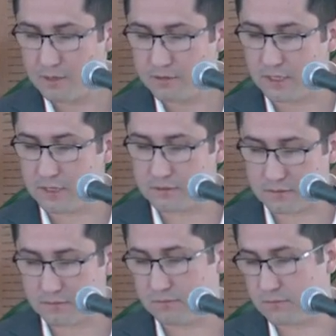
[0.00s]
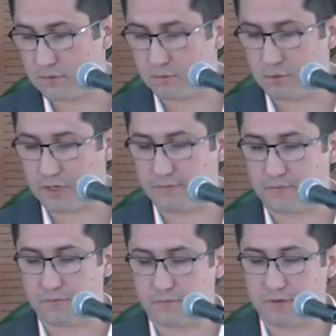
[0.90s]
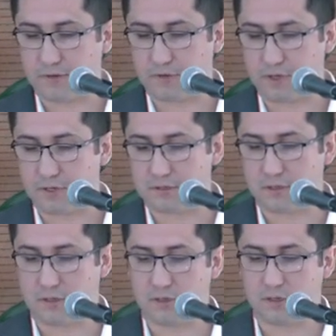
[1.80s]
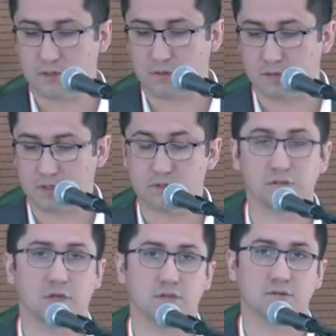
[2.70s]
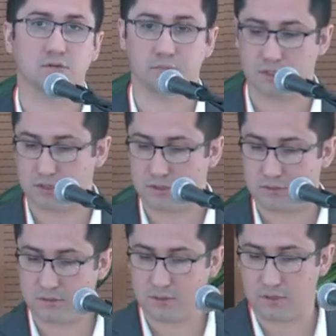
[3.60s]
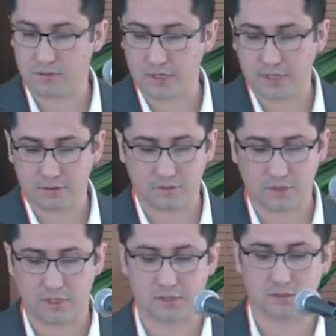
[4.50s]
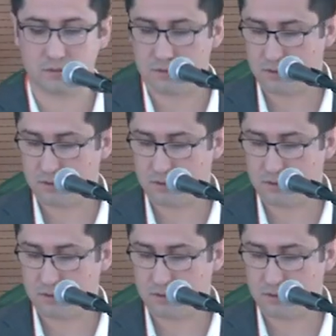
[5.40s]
Then we have 5 years in the Middle States Commission on Higher Education.